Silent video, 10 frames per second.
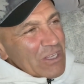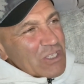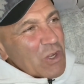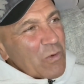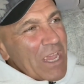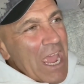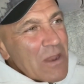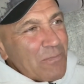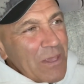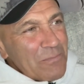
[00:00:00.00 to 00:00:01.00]
So we
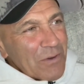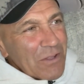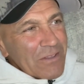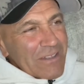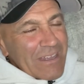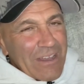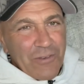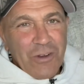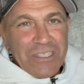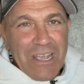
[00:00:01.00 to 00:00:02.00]
had people, of
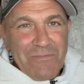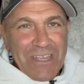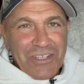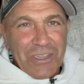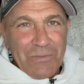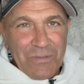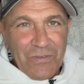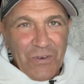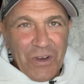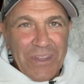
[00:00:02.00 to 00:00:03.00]
course I mentioned them
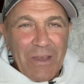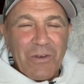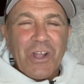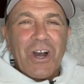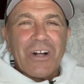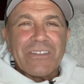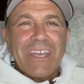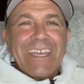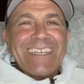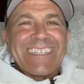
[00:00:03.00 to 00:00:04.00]
before, that were called
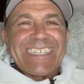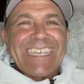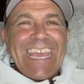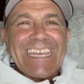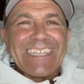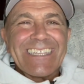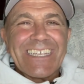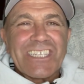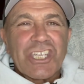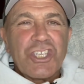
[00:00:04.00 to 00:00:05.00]

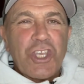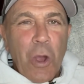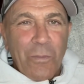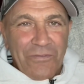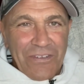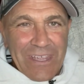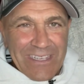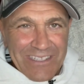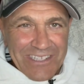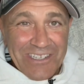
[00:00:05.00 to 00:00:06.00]
scandalous dope
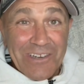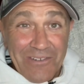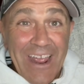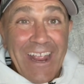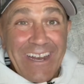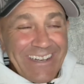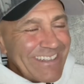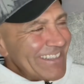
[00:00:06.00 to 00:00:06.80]
fiends, right?